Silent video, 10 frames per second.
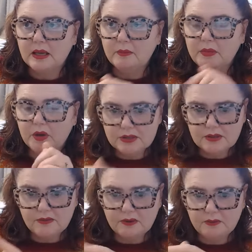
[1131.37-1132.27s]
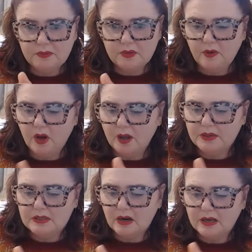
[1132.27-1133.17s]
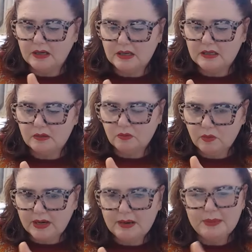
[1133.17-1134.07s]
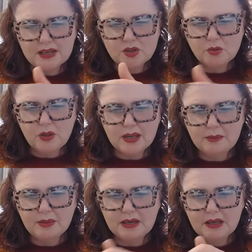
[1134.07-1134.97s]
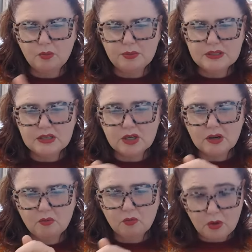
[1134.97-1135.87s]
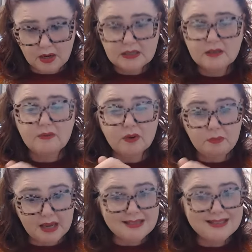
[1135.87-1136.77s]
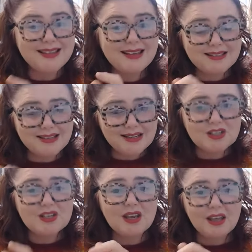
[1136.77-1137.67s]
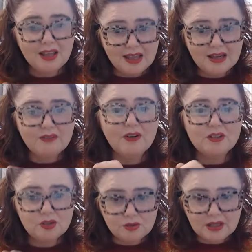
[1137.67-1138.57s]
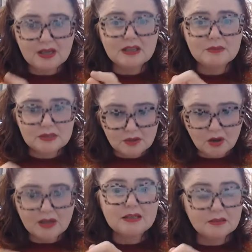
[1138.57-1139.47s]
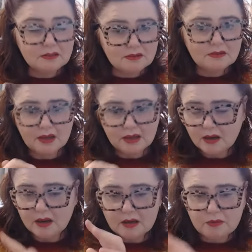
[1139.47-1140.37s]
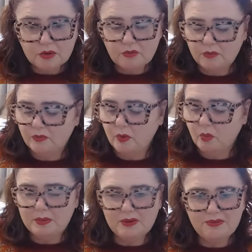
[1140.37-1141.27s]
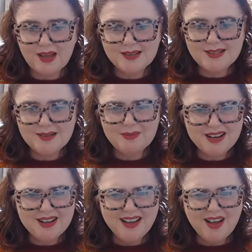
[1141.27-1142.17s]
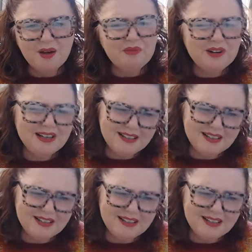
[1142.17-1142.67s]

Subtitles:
because of the fibers, that I need to really make sure that I get my needle positioning right at the very base of that stitch. And if I do that, it's nice, and I can move a wee bit faster. But I'm really